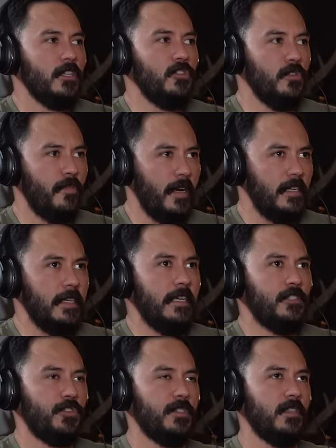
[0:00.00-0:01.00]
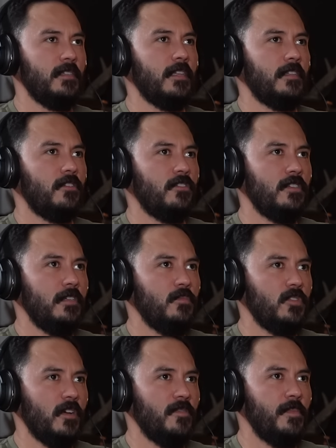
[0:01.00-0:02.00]
Do you find it interesting that there seems
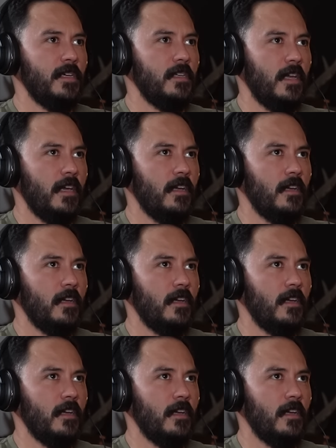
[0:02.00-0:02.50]
to have been